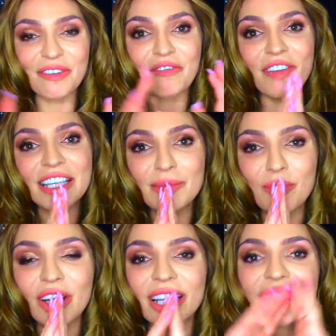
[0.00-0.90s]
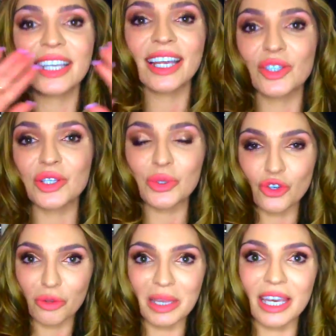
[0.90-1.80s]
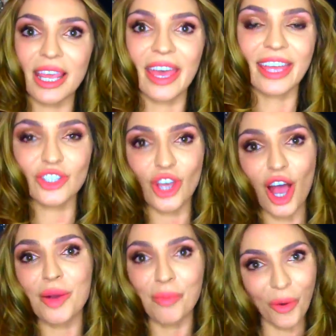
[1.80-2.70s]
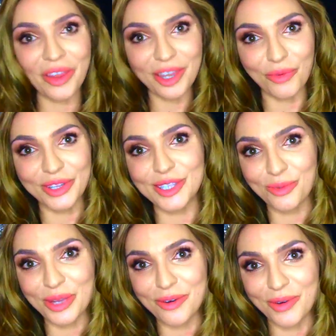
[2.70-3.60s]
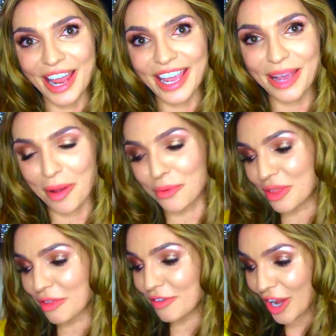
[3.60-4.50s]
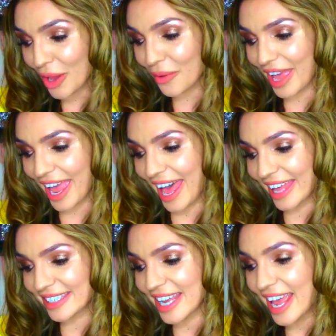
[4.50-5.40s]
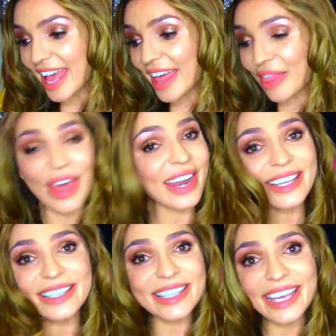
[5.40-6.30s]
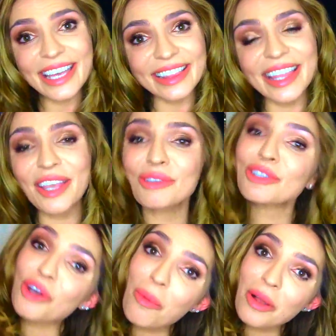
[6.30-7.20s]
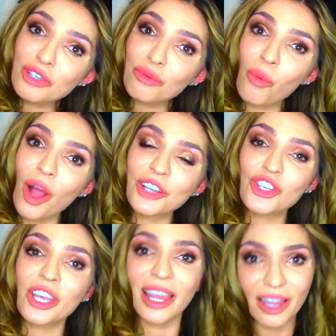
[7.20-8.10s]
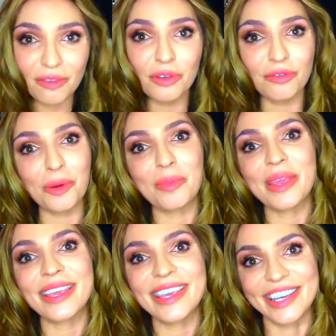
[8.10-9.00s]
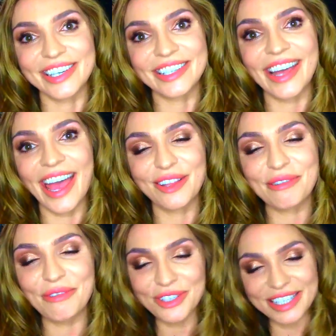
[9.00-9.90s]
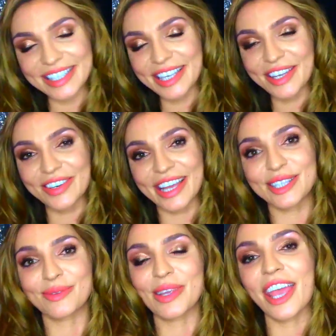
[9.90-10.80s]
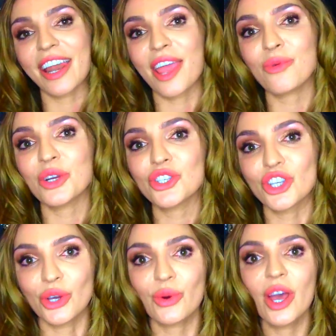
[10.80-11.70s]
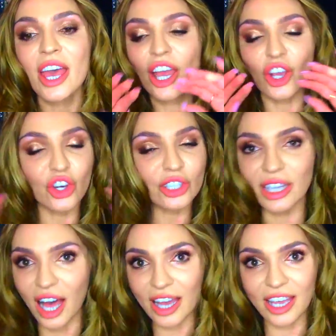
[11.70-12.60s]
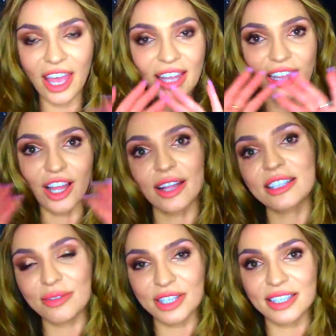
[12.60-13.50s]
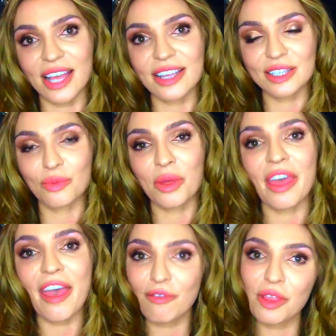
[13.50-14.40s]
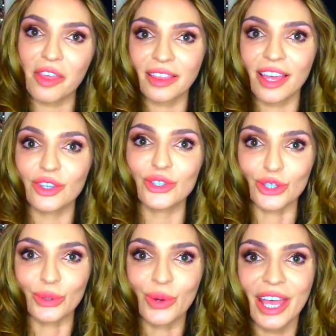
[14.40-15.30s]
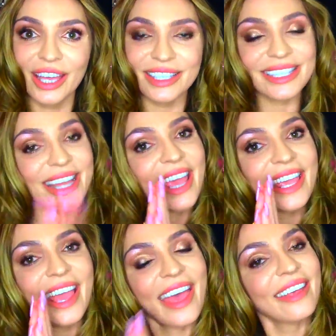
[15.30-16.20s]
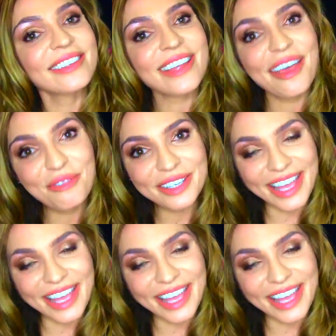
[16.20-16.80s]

and Facebook. Let's connect on social media and talk more than once a week when I come out with a video. And that is it. Thank you so much for watching. I love you for being here. I look forward to seeing you next week, and I wish you good luck and lots of success with everything that you do today and every